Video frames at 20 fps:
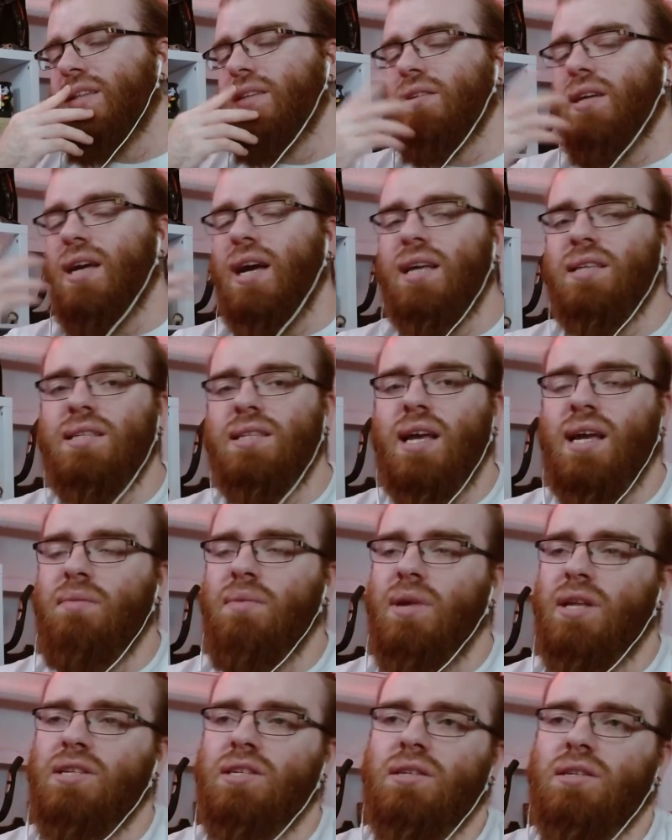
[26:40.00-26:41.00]
But guys,
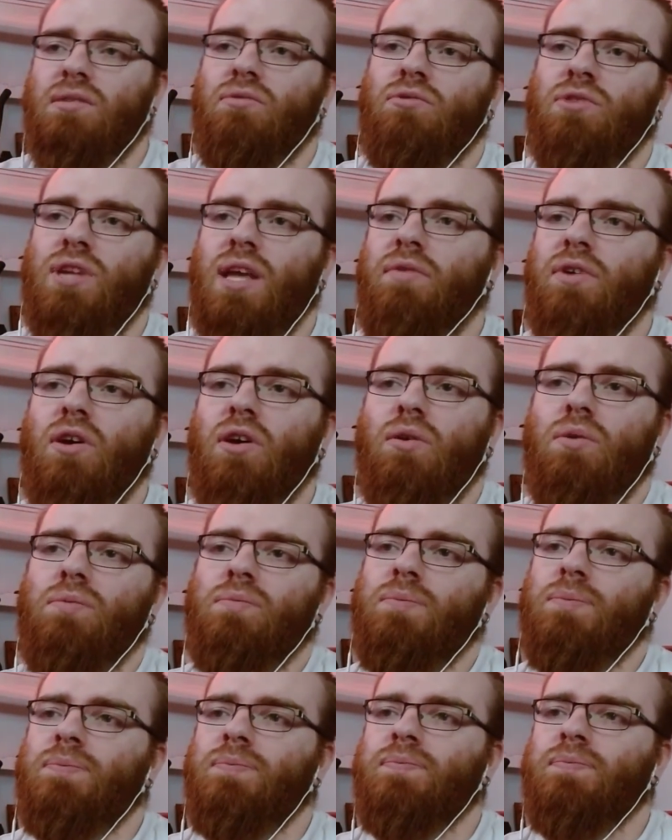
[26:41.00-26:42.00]
like I mentioned, we never
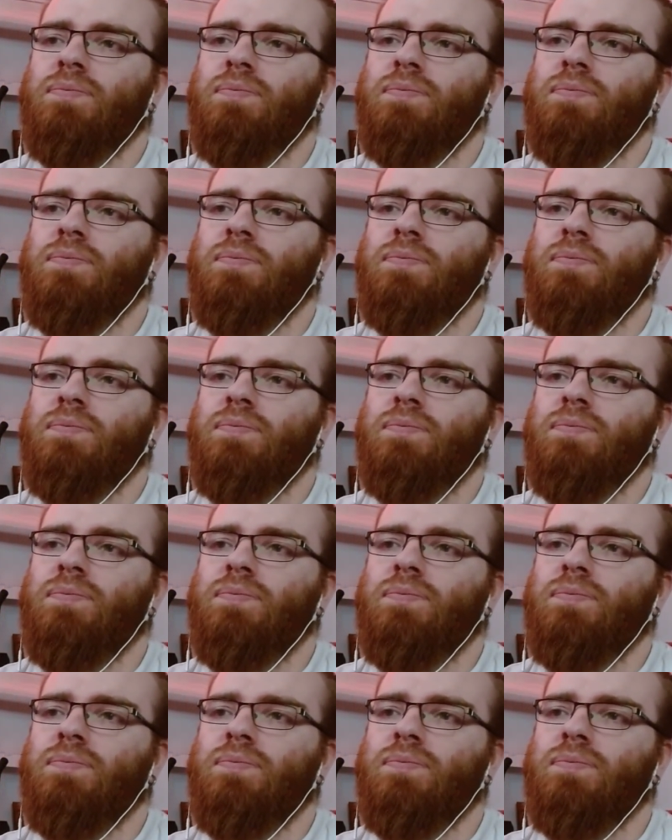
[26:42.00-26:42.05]
know.